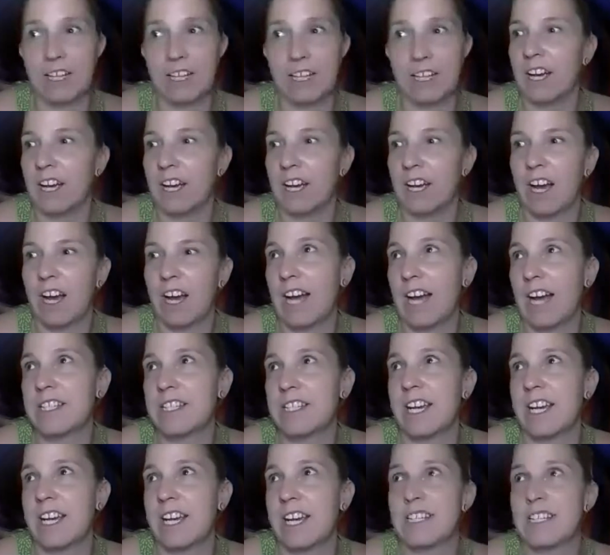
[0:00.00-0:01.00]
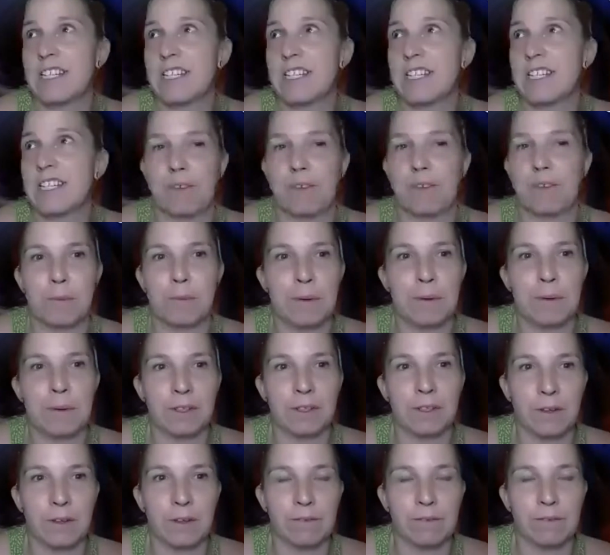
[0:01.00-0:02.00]
I tend to have open
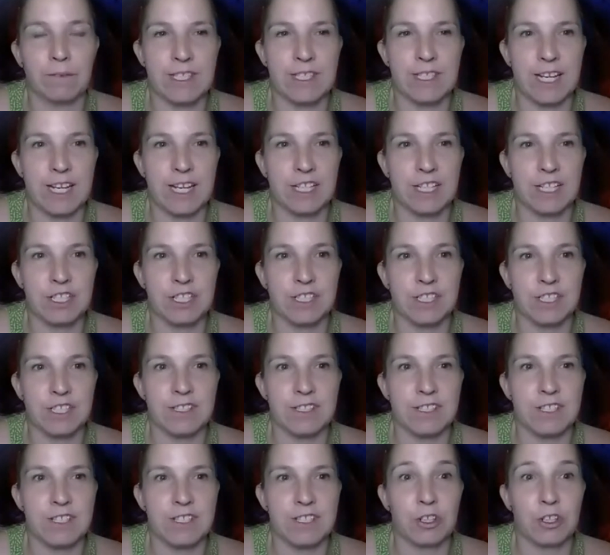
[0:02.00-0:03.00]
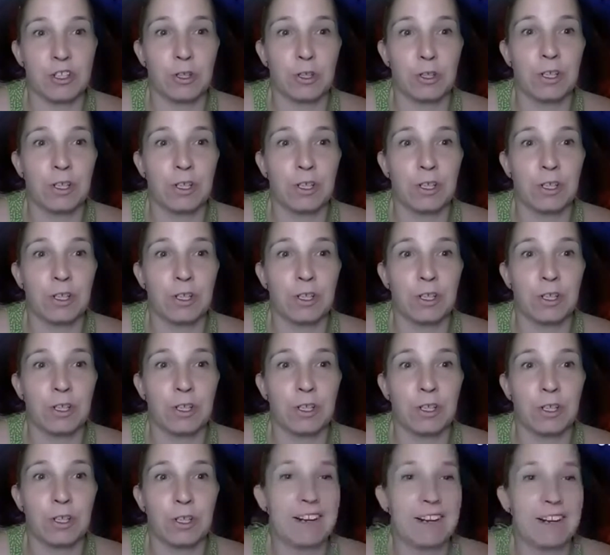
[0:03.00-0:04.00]
conversations too.
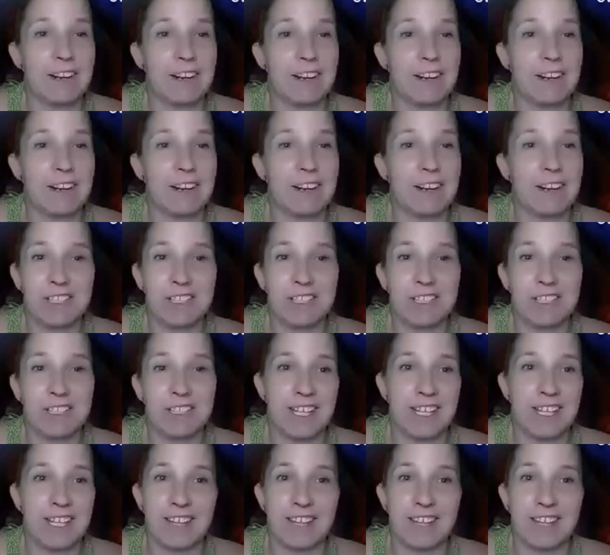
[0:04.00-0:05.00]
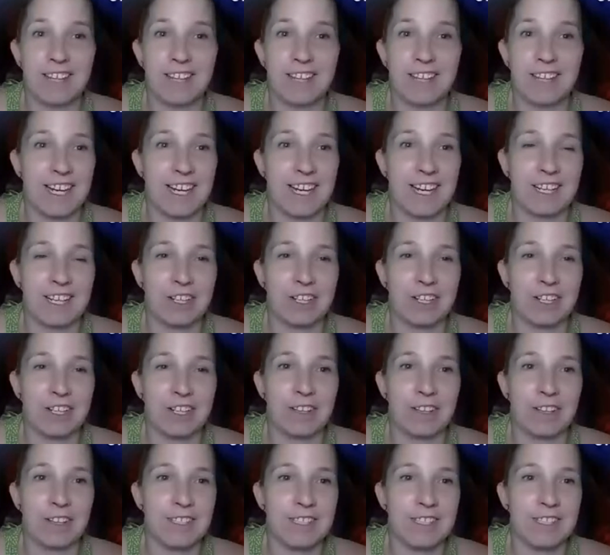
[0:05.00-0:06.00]
I, like, just the other day, I know this
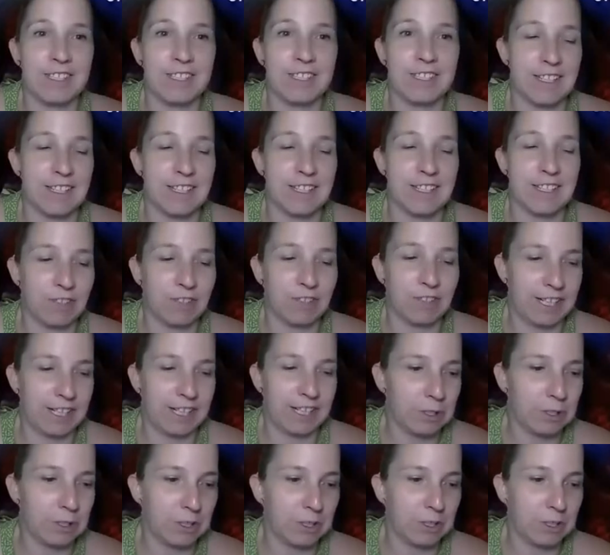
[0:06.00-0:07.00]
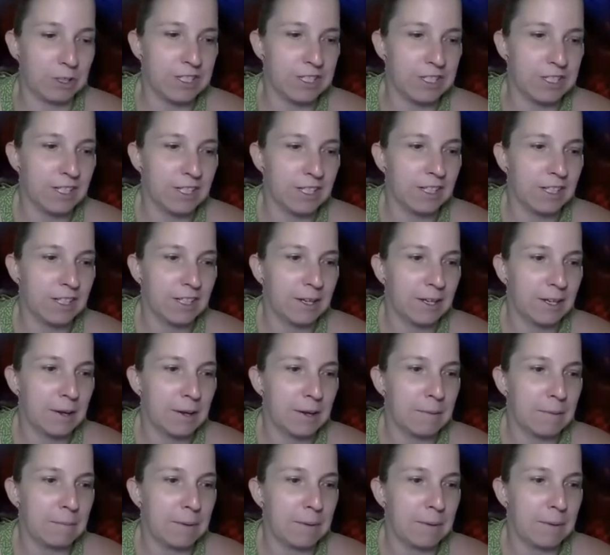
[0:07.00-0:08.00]
sounds really odd,
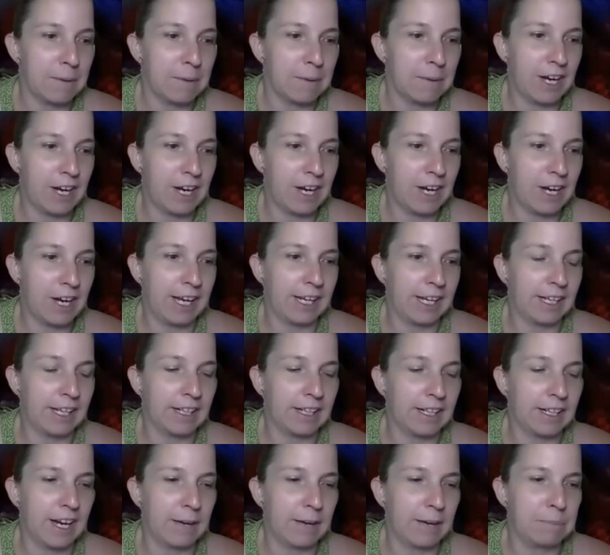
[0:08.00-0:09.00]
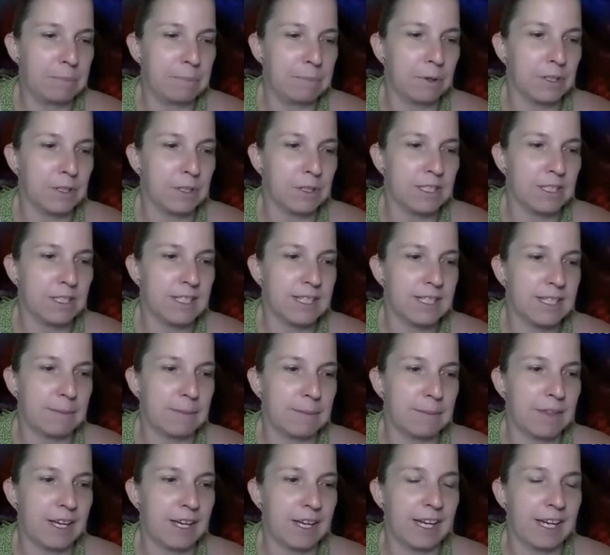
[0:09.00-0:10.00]
but I put
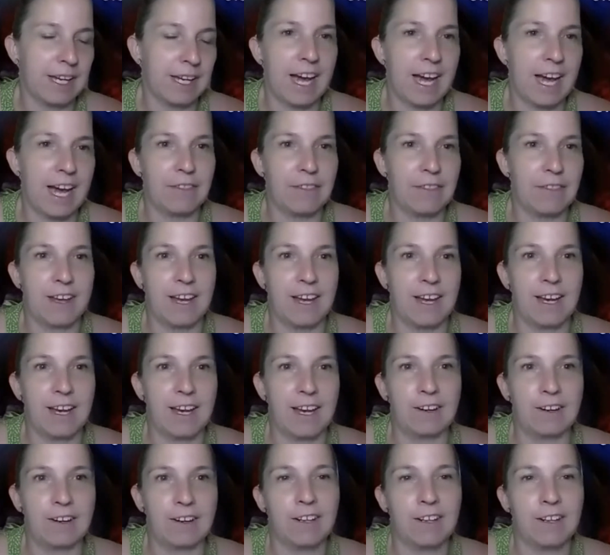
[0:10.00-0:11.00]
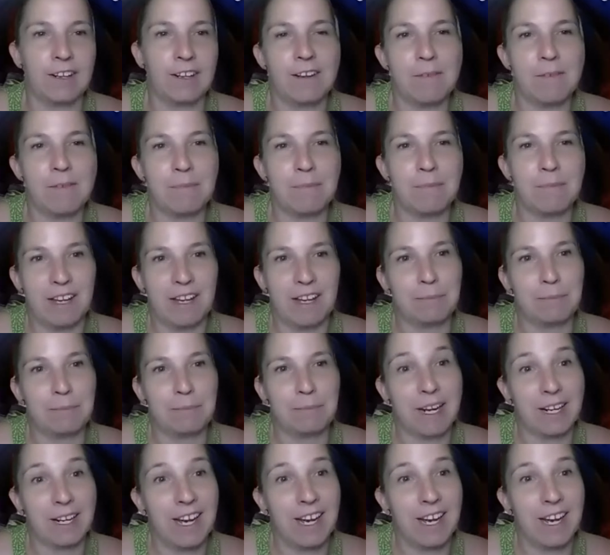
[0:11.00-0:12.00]
something out there in my
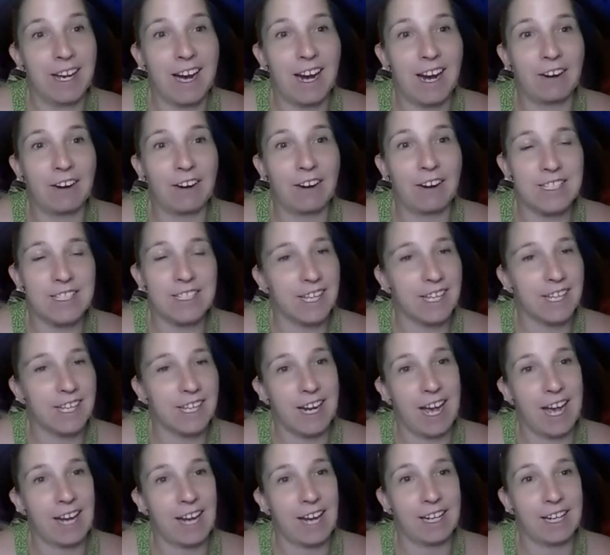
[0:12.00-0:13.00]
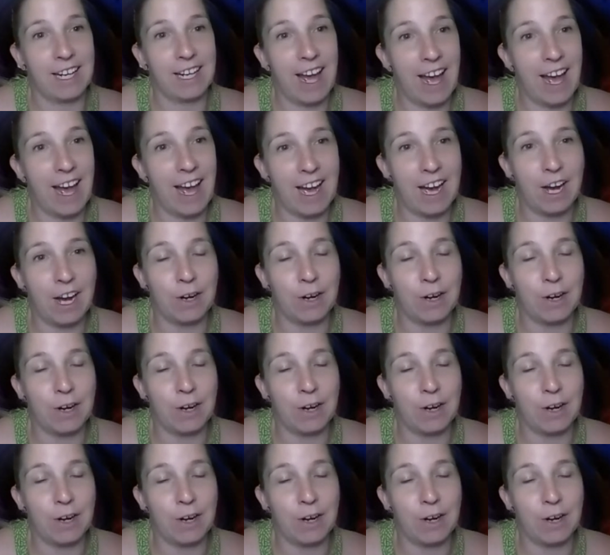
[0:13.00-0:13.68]
car. I said it out aloud,